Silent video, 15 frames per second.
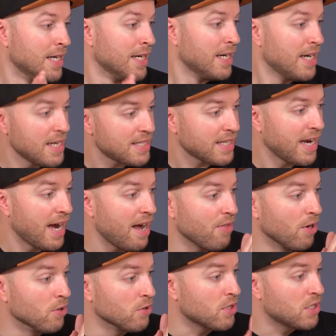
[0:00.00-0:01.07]
let's get
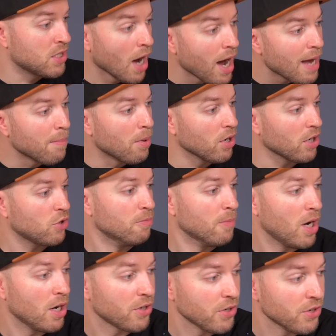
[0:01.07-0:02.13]
those diabolical
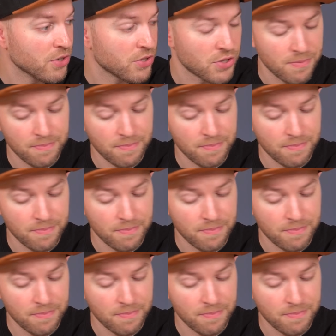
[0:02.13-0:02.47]
markers